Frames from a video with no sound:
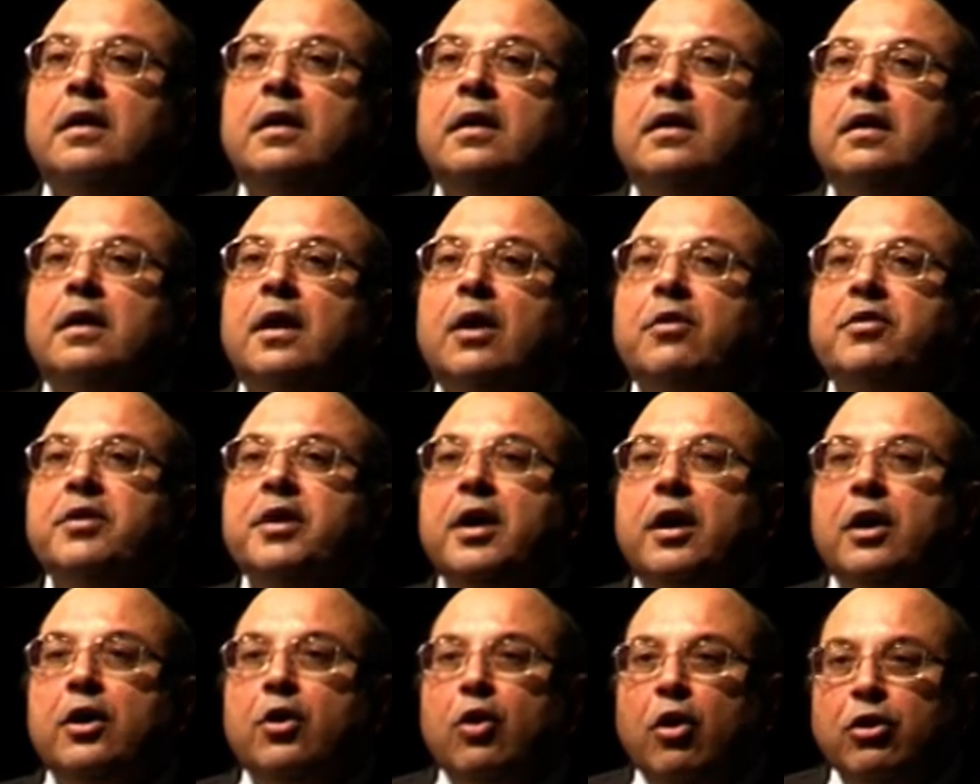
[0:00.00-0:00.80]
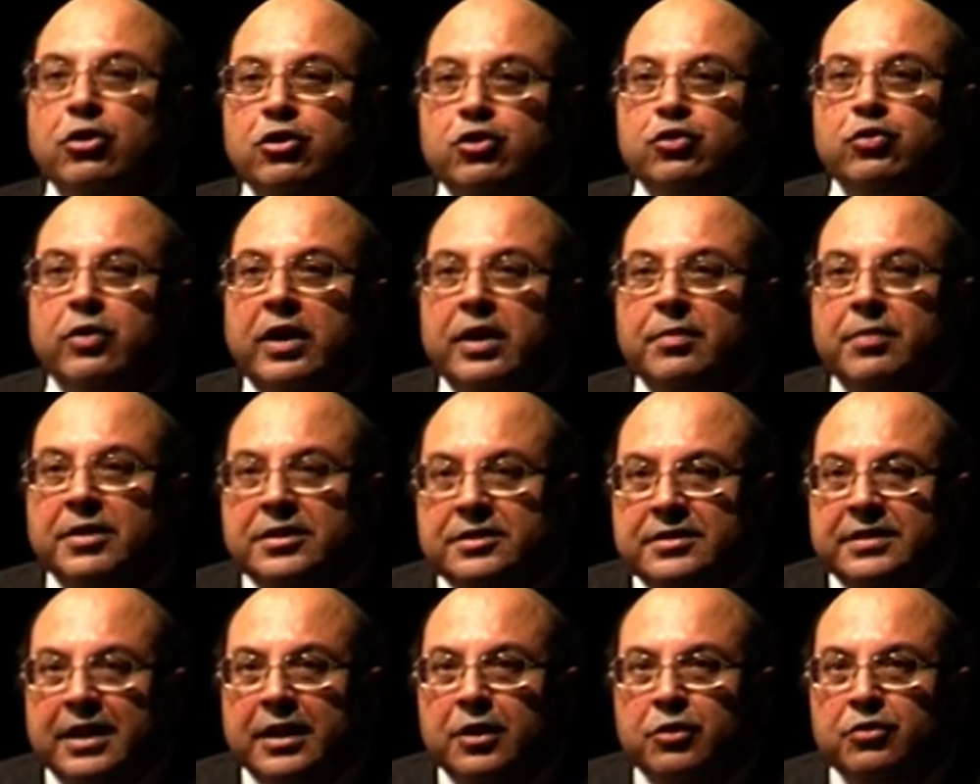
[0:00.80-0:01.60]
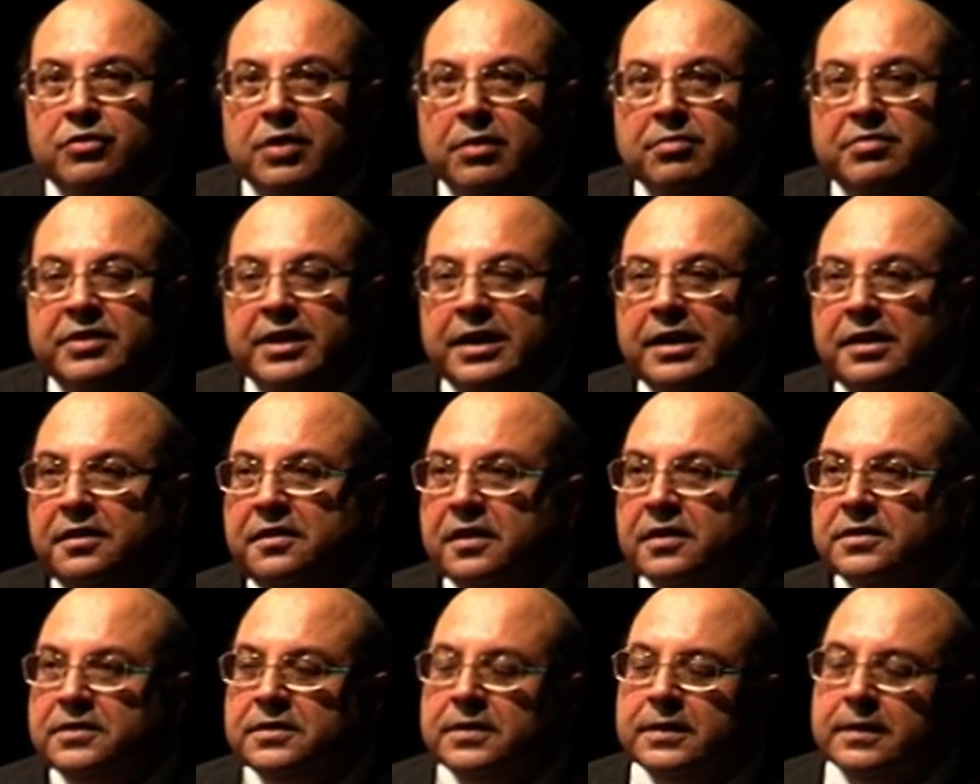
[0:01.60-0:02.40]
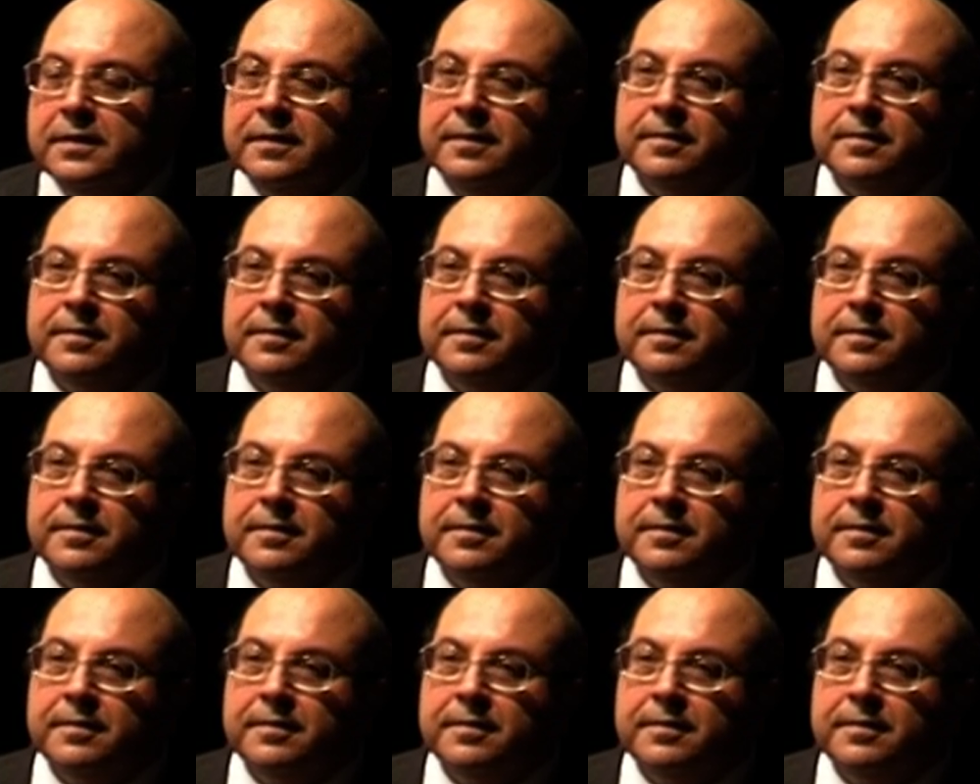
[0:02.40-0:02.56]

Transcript: Now, here also I must tell you something interesting.